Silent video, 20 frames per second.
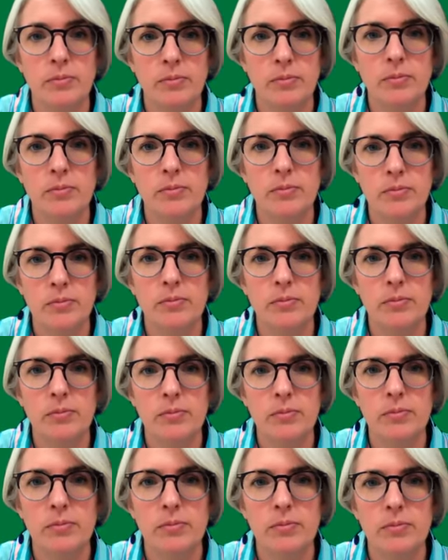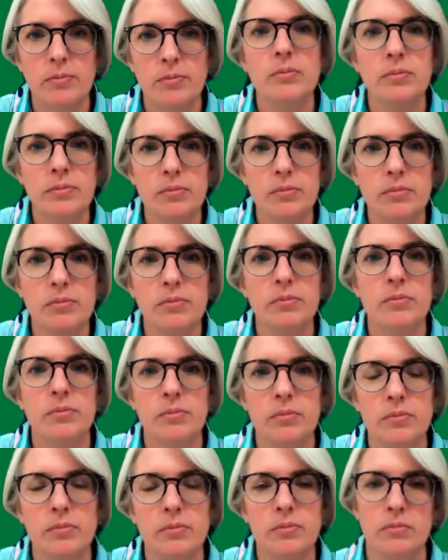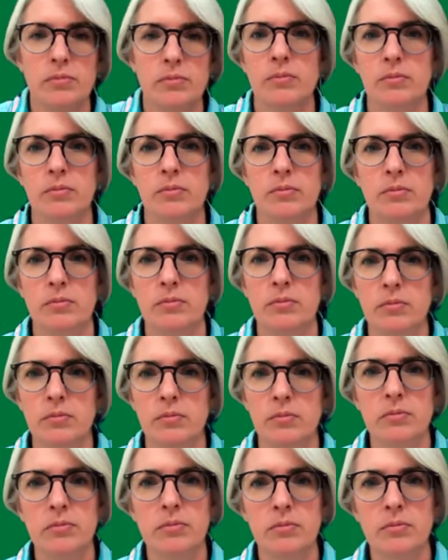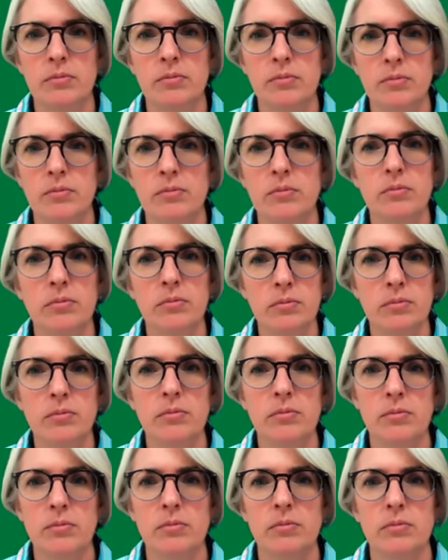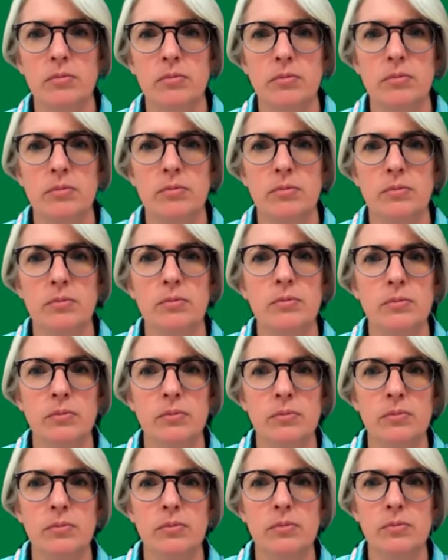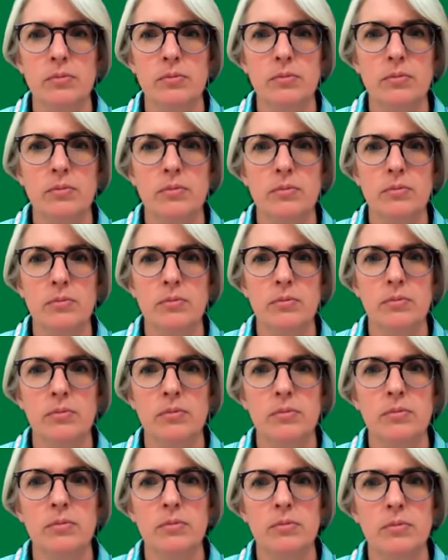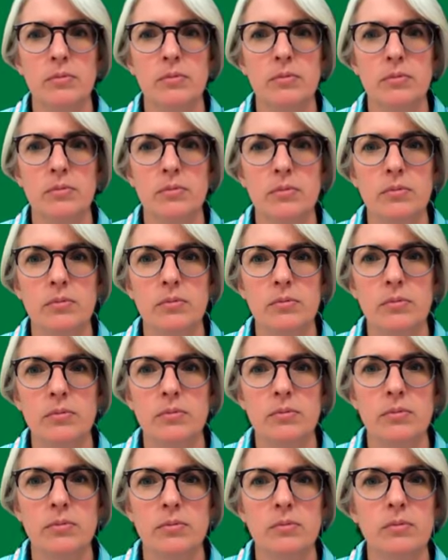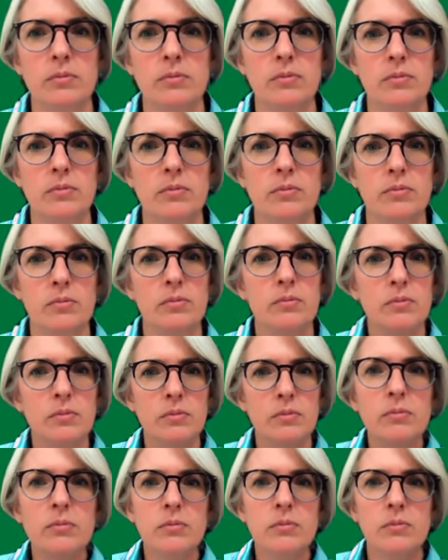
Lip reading: The person shown says nothing.